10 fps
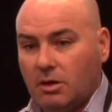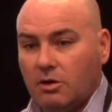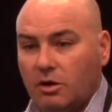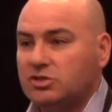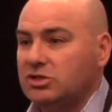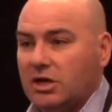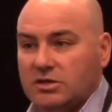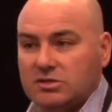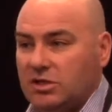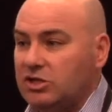Not
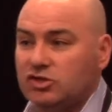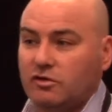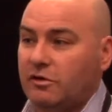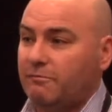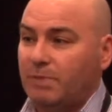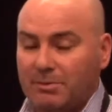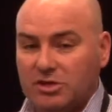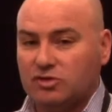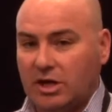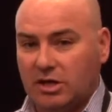just the history of puppy
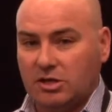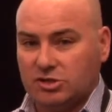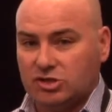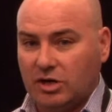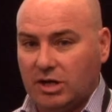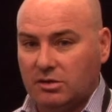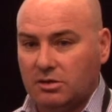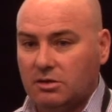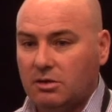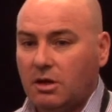training in
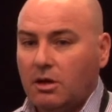Australia,